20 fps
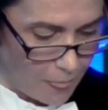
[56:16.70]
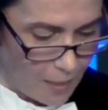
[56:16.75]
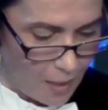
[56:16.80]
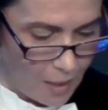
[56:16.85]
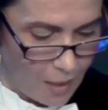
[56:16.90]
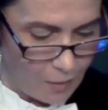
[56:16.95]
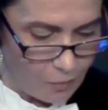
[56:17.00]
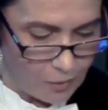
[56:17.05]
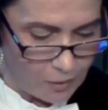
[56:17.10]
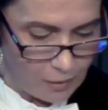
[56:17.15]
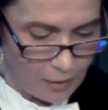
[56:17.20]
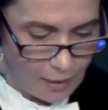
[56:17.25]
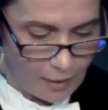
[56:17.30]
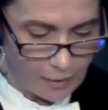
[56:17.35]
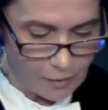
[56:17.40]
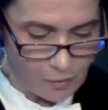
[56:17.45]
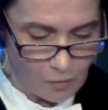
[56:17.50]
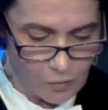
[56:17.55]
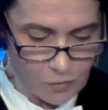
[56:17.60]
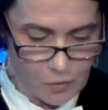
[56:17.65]
I would
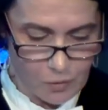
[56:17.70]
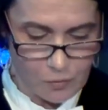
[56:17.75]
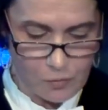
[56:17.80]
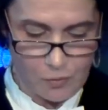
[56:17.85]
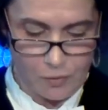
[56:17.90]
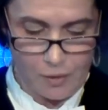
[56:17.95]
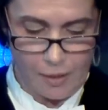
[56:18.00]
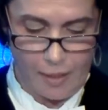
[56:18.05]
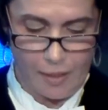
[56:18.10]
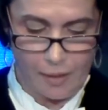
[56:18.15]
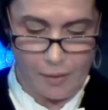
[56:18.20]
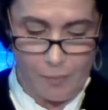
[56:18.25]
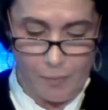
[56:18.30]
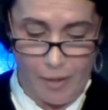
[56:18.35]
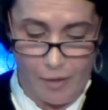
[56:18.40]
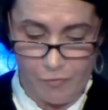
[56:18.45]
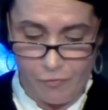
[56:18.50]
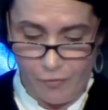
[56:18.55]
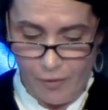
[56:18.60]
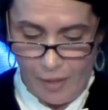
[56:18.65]
like also to thank
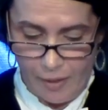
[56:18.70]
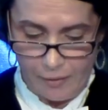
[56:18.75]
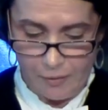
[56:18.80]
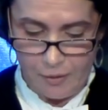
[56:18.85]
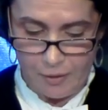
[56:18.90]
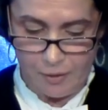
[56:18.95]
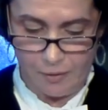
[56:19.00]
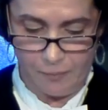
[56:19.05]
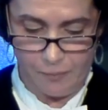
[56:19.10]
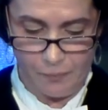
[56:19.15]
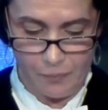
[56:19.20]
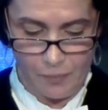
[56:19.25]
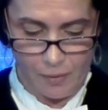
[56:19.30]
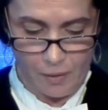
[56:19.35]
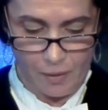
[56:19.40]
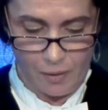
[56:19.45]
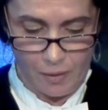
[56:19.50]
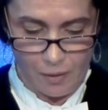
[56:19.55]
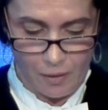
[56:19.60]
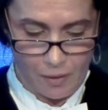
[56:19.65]
my friends
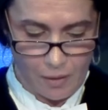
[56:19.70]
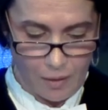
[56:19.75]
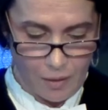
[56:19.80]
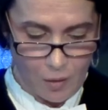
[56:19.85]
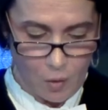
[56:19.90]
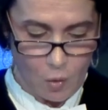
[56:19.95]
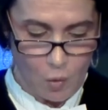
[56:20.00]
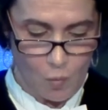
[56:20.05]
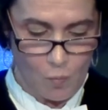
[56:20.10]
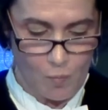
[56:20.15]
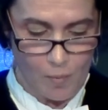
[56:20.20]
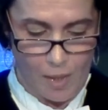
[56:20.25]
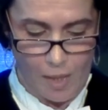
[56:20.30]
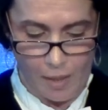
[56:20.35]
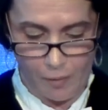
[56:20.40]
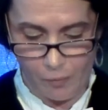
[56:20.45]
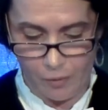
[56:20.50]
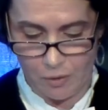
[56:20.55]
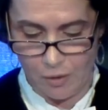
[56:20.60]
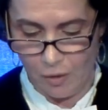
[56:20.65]
whom
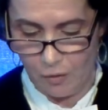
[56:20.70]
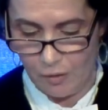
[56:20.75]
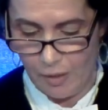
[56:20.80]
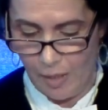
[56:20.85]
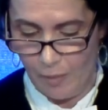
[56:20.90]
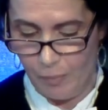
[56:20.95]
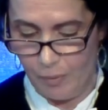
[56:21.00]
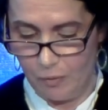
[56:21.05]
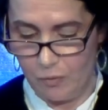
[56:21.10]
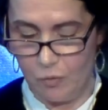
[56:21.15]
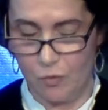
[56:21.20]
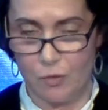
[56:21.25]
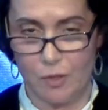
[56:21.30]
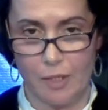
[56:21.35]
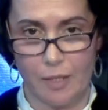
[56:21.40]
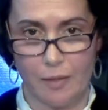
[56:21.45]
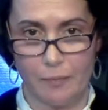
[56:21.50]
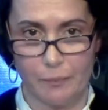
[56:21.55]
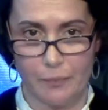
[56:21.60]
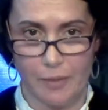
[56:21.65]
I was not able to
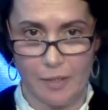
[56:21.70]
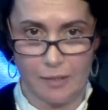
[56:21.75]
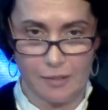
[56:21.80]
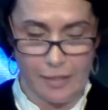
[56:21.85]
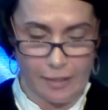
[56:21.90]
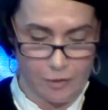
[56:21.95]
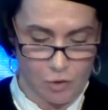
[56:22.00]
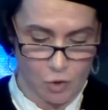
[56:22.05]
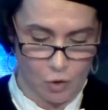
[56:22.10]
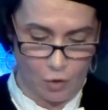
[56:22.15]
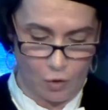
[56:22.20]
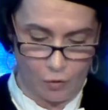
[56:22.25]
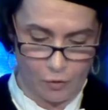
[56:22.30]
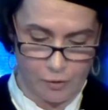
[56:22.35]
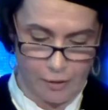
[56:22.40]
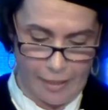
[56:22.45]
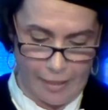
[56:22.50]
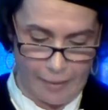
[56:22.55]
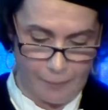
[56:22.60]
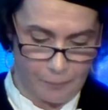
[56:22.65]
see such a long
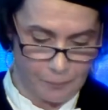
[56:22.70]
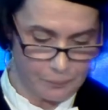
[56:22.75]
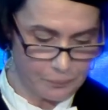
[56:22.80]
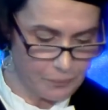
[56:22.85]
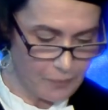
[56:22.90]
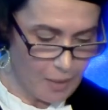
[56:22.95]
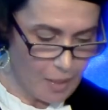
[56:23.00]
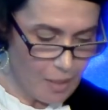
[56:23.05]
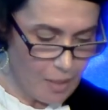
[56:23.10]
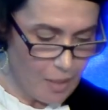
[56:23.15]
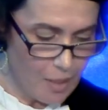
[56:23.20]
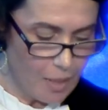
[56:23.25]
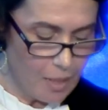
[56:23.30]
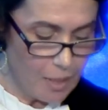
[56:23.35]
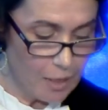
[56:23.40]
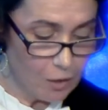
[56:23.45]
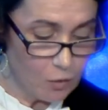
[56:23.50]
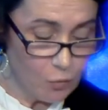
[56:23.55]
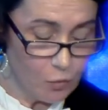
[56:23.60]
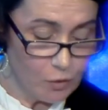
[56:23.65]
time,
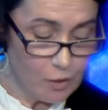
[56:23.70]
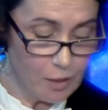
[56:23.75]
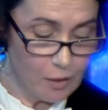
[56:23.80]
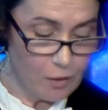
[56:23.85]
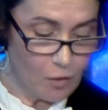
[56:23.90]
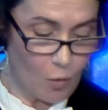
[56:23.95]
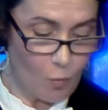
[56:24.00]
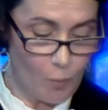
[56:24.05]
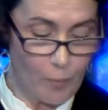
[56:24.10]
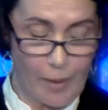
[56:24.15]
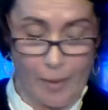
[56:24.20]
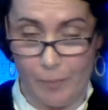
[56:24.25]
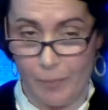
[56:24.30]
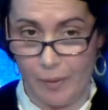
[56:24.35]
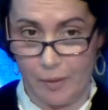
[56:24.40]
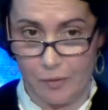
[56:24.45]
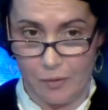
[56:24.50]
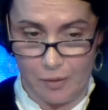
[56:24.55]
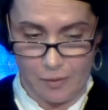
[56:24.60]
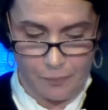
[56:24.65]
including all
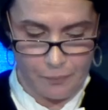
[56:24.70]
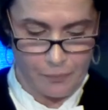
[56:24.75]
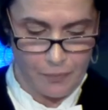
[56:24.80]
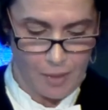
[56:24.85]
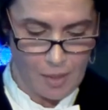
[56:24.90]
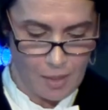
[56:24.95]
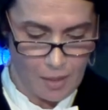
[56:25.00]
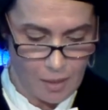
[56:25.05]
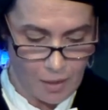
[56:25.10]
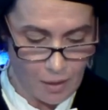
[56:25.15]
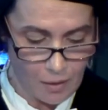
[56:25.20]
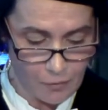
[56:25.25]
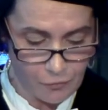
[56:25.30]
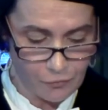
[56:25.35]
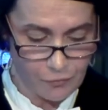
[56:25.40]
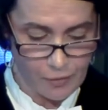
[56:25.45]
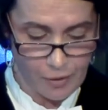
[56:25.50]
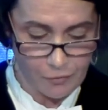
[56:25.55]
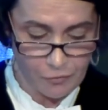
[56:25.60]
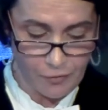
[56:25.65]
members
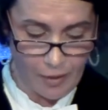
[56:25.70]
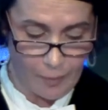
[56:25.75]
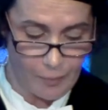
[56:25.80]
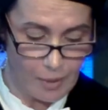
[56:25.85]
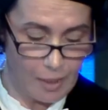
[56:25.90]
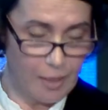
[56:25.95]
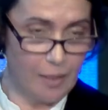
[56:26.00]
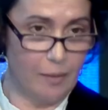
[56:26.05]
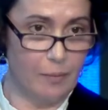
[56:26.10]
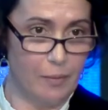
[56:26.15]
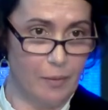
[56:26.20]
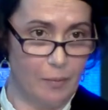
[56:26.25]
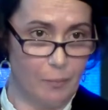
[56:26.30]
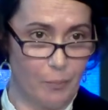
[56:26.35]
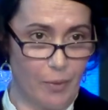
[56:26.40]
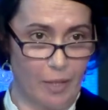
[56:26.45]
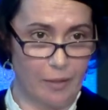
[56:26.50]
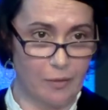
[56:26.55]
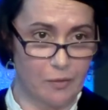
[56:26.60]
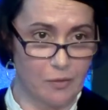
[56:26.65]
of family
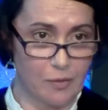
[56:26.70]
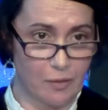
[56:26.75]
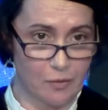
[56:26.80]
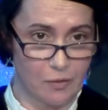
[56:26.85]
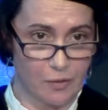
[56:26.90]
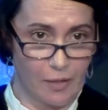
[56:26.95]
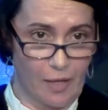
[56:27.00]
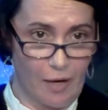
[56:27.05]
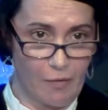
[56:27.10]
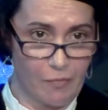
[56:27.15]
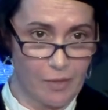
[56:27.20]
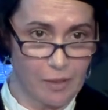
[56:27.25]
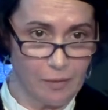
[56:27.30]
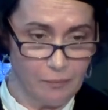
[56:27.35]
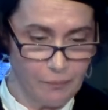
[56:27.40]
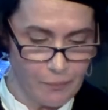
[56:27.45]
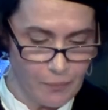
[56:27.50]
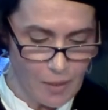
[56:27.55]
Paras Schraven,